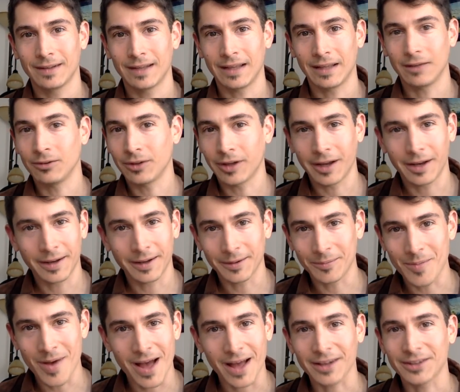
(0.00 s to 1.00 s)
and lighting a
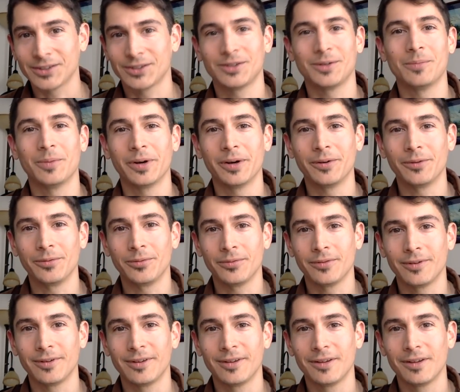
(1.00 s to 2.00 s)
match above
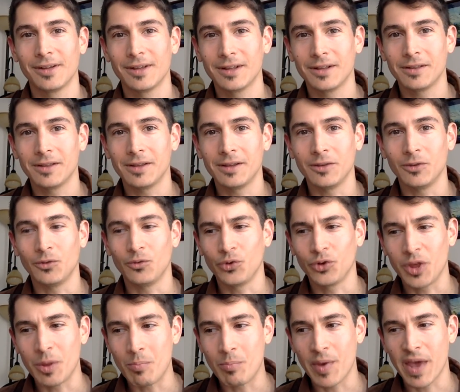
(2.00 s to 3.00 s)
these
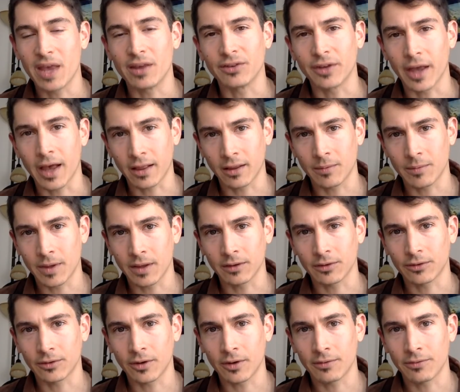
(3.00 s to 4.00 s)
really base
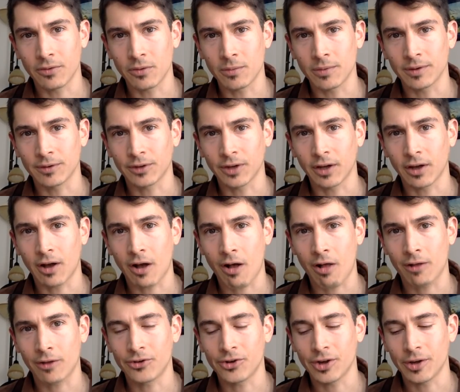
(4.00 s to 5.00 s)
elements of human
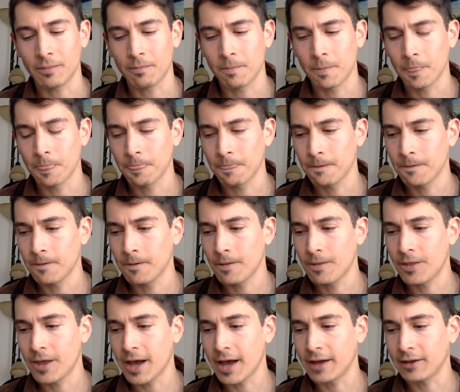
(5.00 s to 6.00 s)
psychology
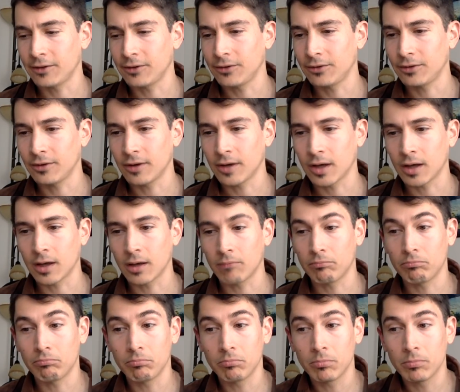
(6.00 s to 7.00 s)
that,
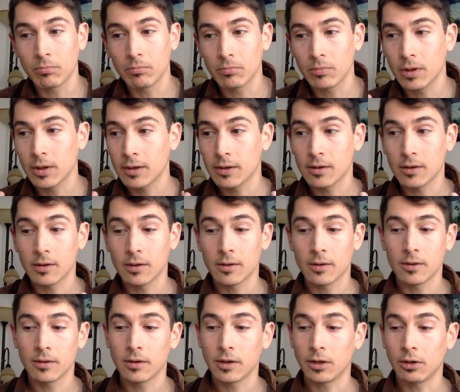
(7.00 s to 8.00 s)
um,
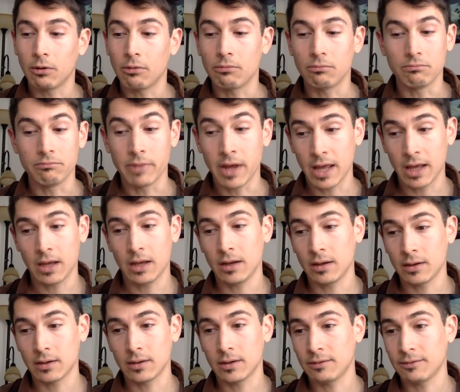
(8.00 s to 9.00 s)
you know,
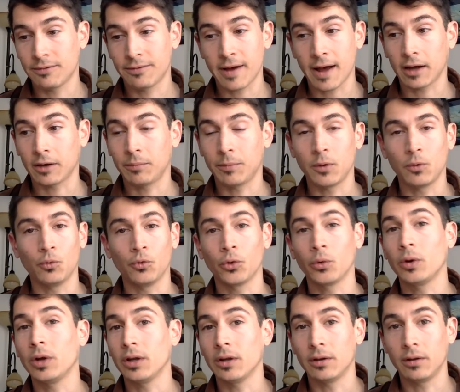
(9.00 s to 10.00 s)
may in fact be
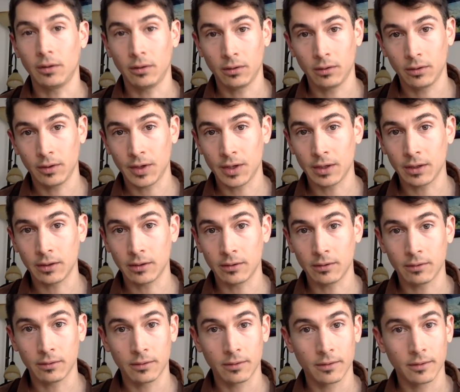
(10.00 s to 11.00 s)
rooted
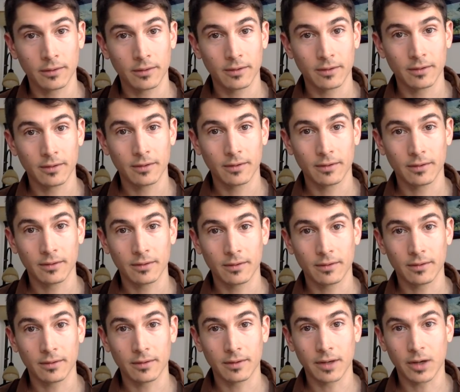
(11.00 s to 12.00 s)
in
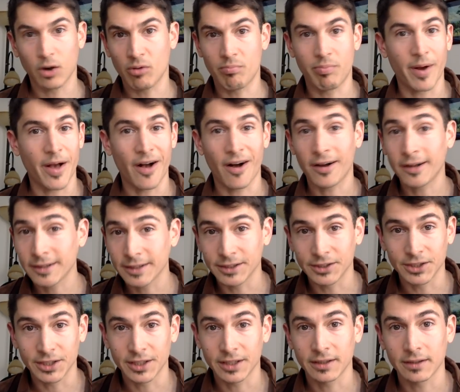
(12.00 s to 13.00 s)
in our
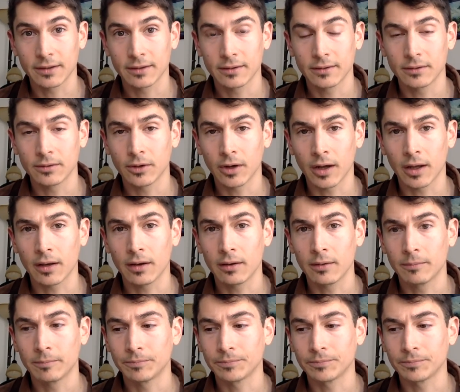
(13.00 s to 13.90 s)
biology, right?